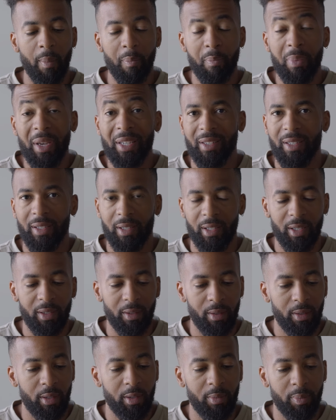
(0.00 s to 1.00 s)

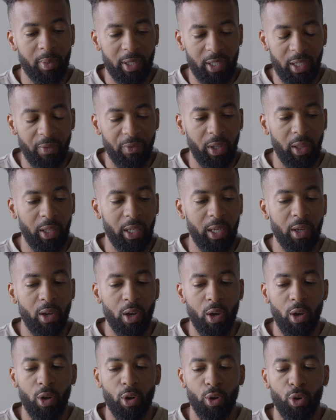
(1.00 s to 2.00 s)
businesses specifically,
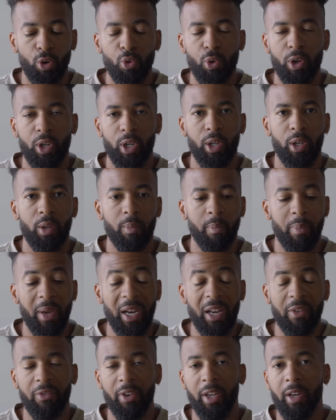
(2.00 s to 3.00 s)
who could
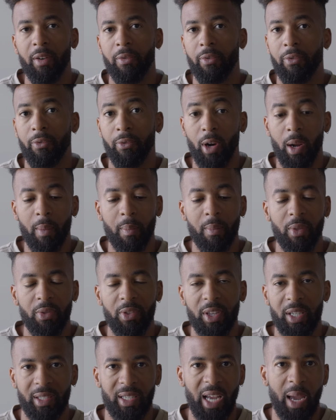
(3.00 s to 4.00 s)
benefit from
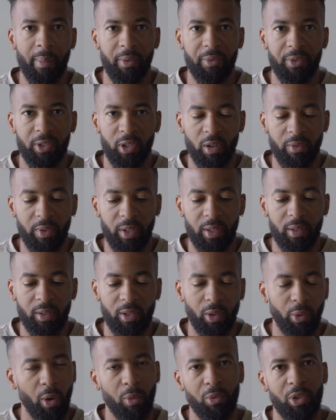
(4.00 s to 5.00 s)
this type of service.
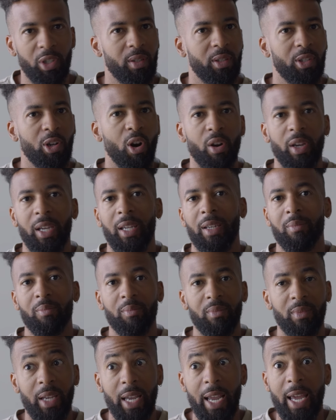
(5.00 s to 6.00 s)
So don't just target
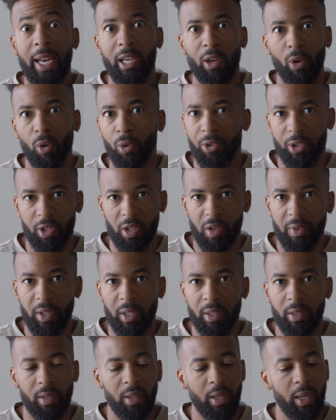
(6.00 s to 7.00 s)
any old
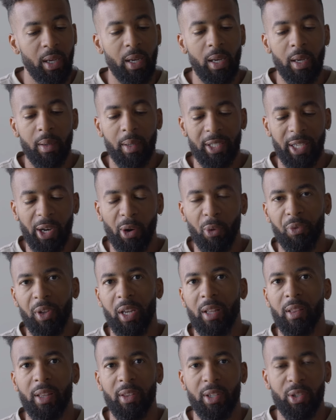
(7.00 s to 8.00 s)
service, because I don't
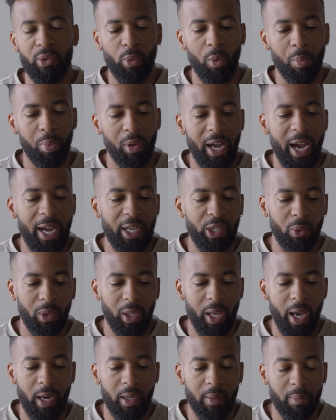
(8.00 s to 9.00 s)
think that this will apply to a
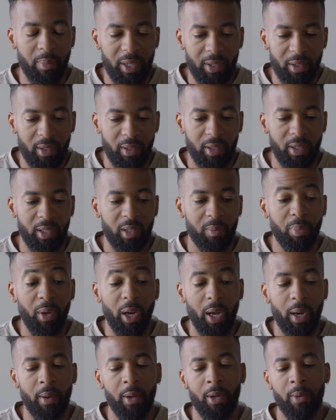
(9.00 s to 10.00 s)
lot of businesses,
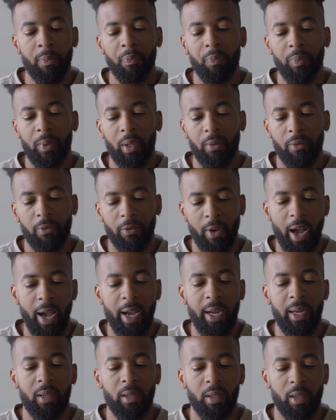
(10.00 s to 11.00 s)
but
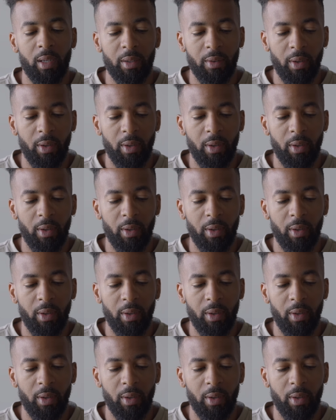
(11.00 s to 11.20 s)
find